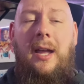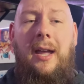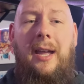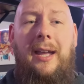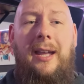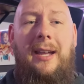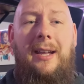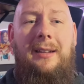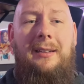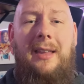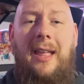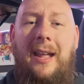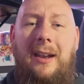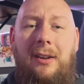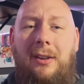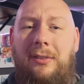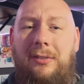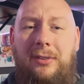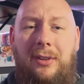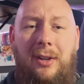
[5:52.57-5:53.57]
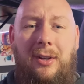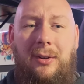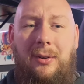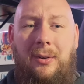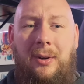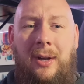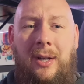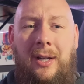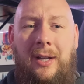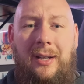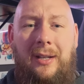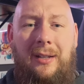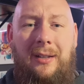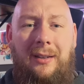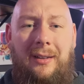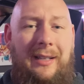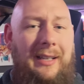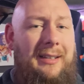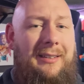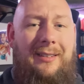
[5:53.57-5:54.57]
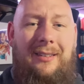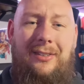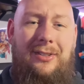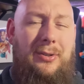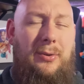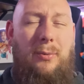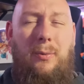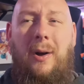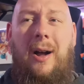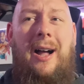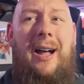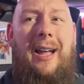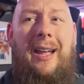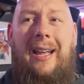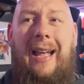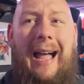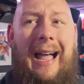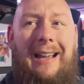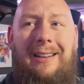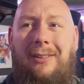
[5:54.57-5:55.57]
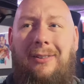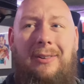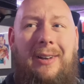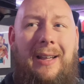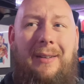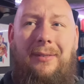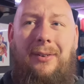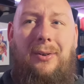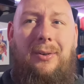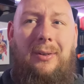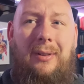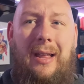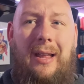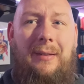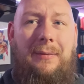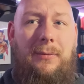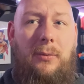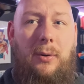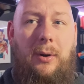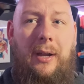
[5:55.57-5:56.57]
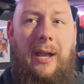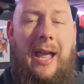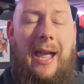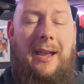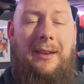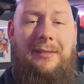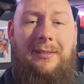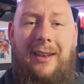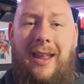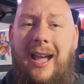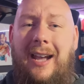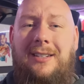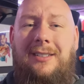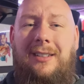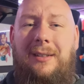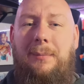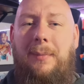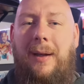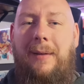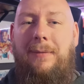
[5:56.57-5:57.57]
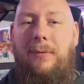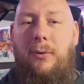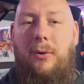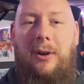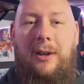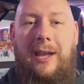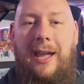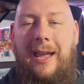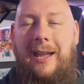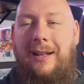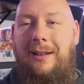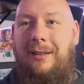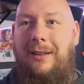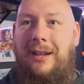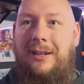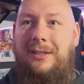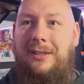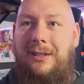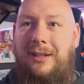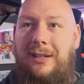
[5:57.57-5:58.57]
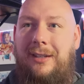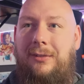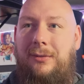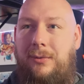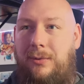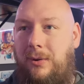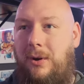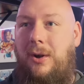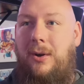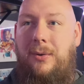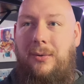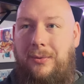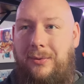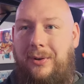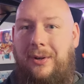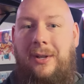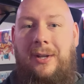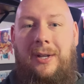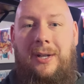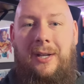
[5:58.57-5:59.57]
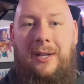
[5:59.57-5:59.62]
And that also leads into why I don't have a whole lot of 4Ks. And actually, my 4K collection has grown